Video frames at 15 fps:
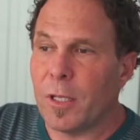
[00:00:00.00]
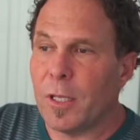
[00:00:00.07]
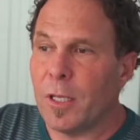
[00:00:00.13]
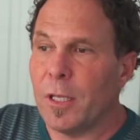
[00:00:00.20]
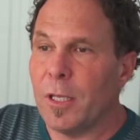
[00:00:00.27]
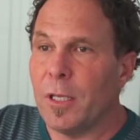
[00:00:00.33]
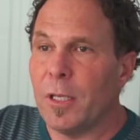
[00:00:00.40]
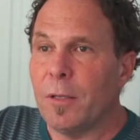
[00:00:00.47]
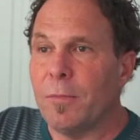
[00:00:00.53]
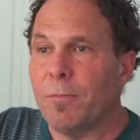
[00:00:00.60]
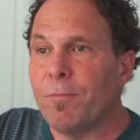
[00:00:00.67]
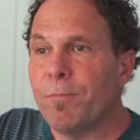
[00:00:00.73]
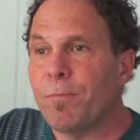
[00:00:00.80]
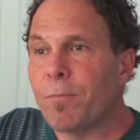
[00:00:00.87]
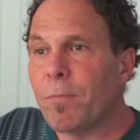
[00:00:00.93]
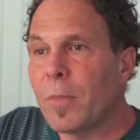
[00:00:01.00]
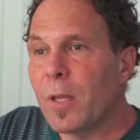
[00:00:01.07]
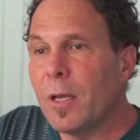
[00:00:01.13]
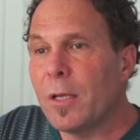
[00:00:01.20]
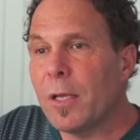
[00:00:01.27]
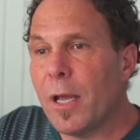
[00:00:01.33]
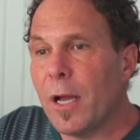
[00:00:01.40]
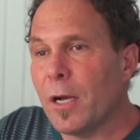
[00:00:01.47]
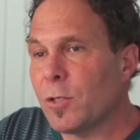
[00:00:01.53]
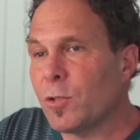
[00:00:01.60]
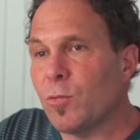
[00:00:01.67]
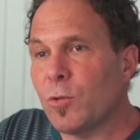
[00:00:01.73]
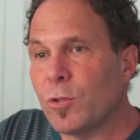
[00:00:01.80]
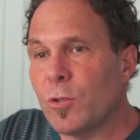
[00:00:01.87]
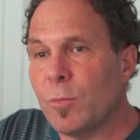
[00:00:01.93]
the Chaos
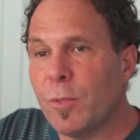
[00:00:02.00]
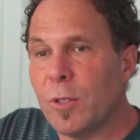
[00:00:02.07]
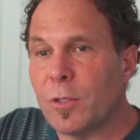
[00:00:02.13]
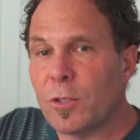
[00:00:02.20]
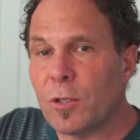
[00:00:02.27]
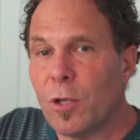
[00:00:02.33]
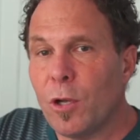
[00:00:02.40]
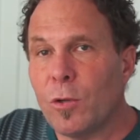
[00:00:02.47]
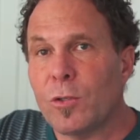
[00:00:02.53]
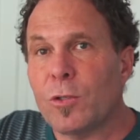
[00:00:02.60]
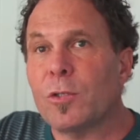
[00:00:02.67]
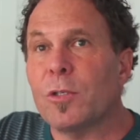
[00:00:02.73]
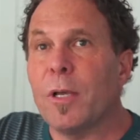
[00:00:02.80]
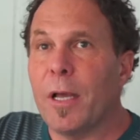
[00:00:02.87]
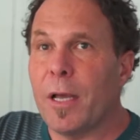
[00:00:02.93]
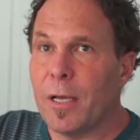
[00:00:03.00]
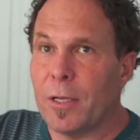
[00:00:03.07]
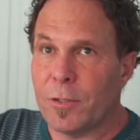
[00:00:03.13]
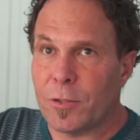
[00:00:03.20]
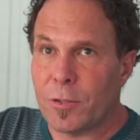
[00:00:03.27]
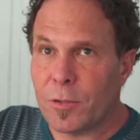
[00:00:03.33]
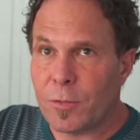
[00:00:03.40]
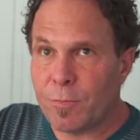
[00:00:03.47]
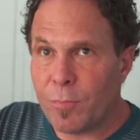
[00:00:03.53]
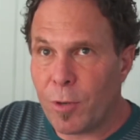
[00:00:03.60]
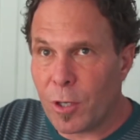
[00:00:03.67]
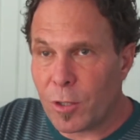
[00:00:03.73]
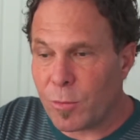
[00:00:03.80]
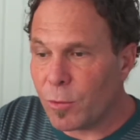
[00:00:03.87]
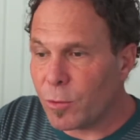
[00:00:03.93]
was to be as close as
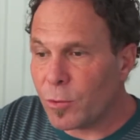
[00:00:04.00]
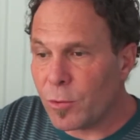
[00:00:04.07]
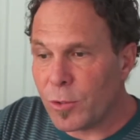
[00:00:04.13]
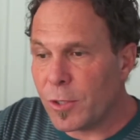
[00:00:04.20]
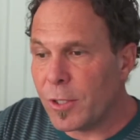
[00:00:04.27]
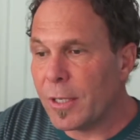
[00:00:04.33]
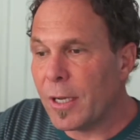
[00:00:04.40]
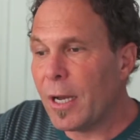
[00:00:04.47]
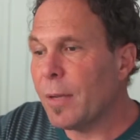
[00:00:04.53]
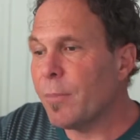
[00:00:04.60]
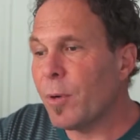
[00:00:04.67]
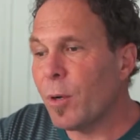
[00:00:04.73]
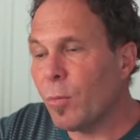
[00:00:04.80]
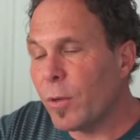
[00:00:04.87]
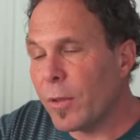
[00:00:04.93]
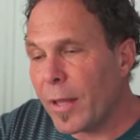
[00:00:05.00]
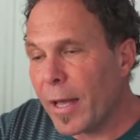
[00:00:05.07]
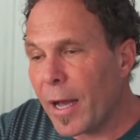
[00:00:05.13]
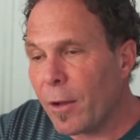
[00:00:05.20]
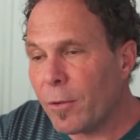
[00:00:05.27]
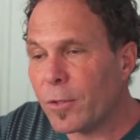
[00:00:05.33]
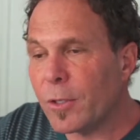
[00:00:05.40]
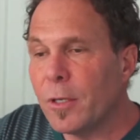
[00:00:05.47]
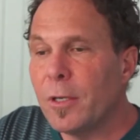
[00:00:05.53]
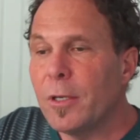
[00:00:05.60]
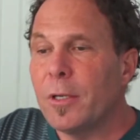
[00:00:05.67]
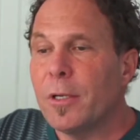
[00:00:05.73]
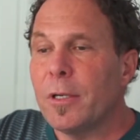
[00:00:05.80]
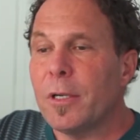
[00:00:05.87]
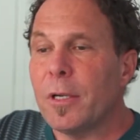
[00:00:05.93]
possible to a sea kite, but without
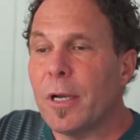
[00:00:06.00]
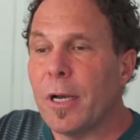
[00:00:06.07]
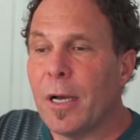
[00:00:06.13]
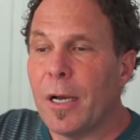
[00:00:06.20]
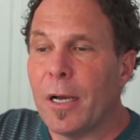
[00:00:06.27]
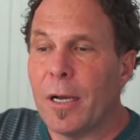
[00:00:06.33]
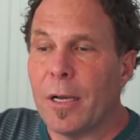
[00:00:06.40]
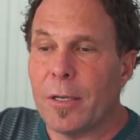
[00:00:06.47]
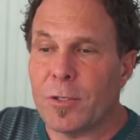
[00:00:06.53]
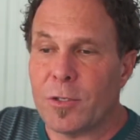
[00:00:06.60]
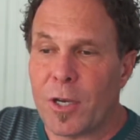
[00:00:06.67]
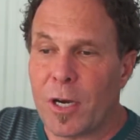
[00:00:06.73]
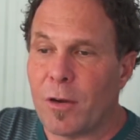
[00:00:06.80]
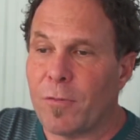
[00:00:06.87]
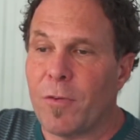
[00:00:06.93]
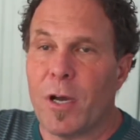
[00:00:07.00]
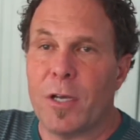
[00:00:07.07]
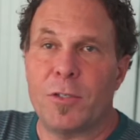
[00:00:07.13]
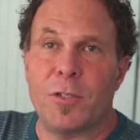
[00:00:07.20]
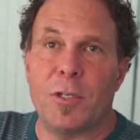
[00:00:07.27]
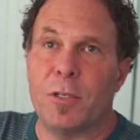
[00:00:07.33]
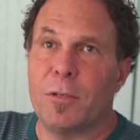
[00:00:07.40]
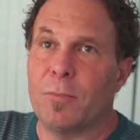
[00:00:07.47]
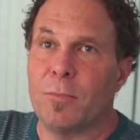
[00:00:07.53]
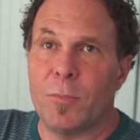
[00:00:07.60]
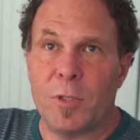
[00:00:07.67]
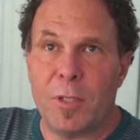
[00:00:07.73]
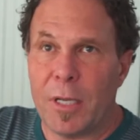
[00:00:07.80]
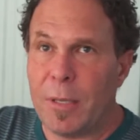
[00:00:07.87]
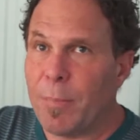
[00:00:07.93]
sacrificing
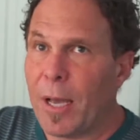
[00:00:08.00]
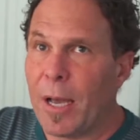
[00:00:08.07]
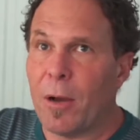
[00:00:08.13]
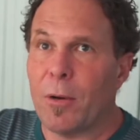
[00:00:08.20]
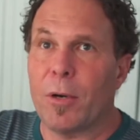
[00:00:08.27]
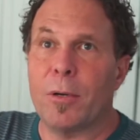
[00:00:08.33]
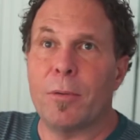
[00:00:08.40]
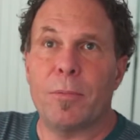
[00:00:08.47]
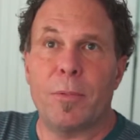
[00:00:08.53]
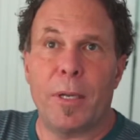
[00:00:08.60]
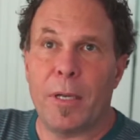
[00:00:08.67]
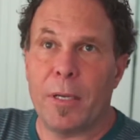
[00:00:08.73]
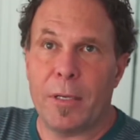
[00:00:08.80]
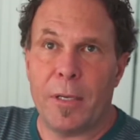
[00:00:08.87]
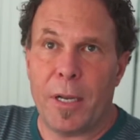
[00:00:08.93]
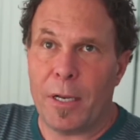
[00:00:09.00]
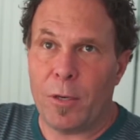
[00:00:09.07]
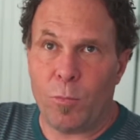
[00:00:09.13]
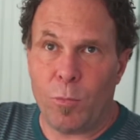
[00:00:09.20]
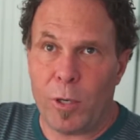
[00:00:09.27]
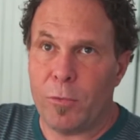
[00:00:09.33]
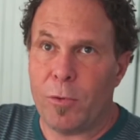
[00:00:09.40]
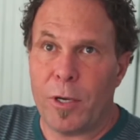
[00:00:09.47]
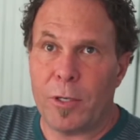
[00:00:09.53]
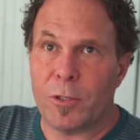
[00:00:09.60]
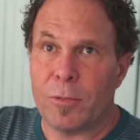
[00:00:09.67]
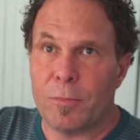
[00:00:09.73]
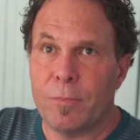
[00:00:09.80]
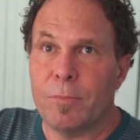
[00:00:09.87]
D-power and wind range.